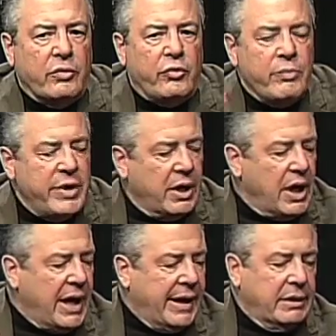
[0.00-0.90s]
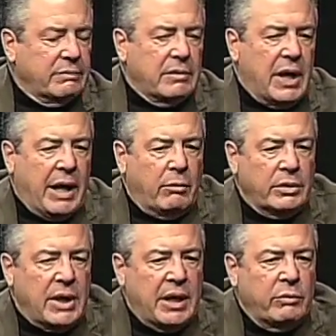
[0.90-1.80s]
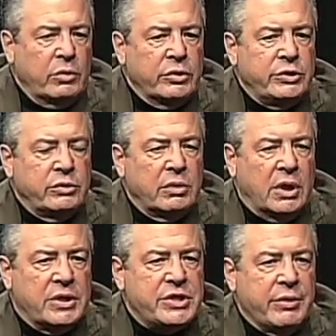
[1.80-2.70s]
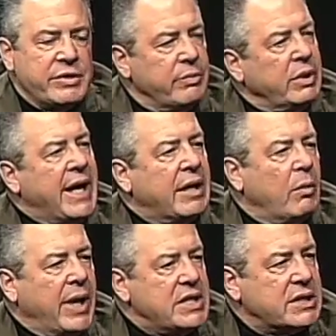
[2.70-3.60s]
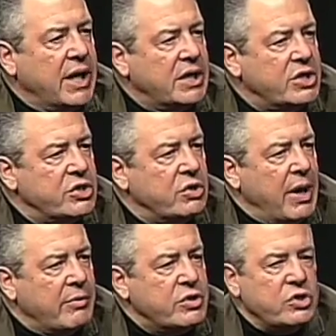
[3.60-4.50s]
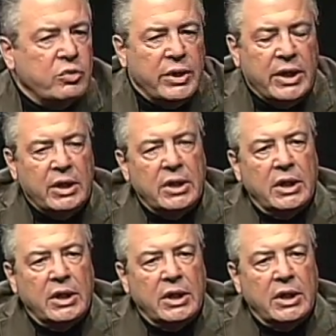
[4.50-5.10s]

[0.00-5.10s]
from there I I will I will do a series of black and white sketches. So I was doing.